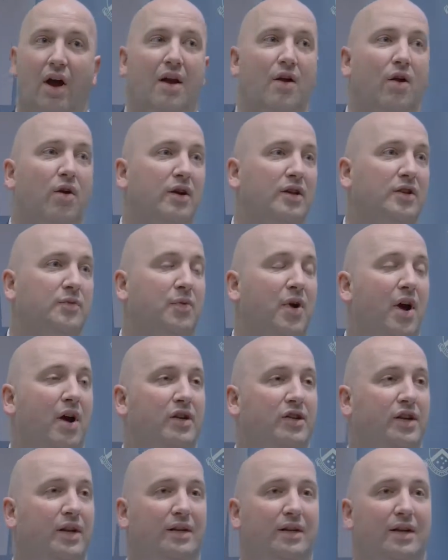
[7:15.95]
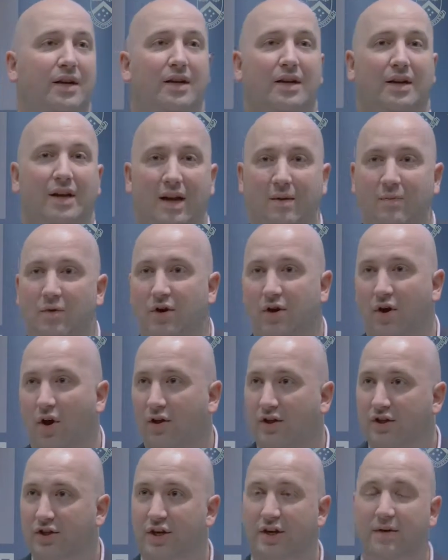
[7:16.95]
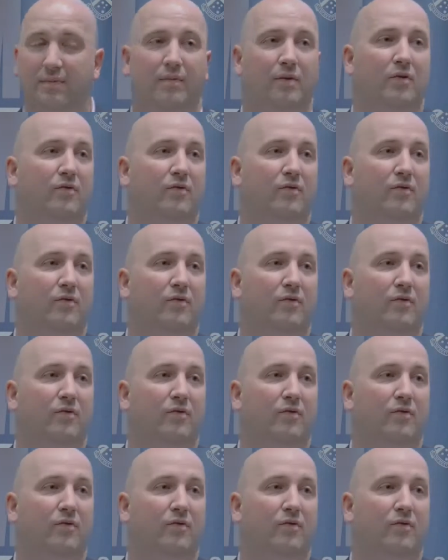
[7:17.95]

an honours project in immunology,